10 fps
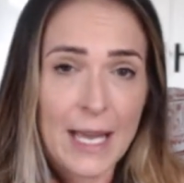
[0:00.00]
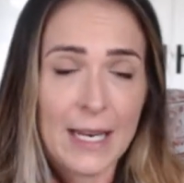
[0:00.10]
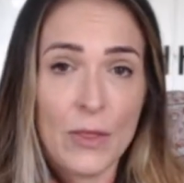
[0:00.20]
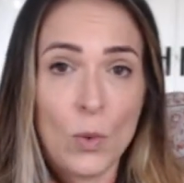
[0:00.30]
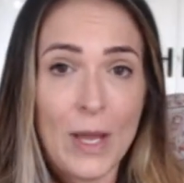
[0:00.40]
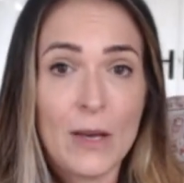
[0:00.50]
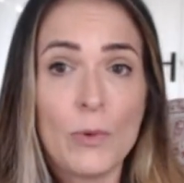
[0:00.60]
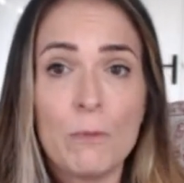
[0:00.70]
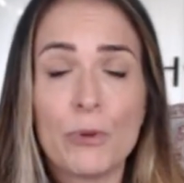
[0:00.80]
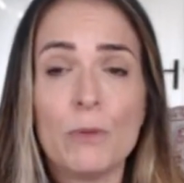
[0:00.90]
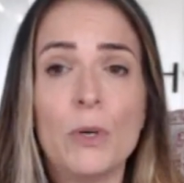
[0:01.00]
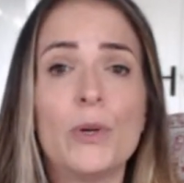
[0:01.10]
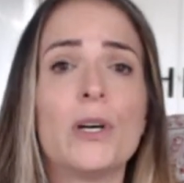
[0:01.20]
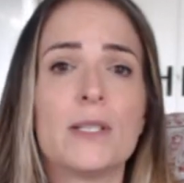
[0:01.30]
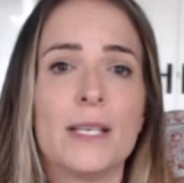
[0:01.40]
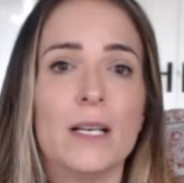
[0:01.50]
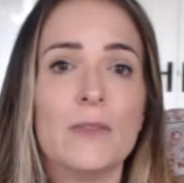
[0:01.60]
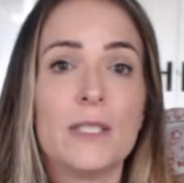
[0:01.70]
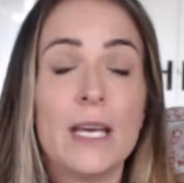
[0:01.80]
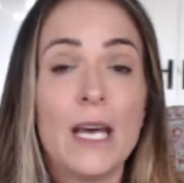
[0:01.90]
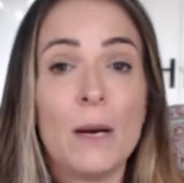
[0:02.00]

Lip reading: and the way that we promote ourselves.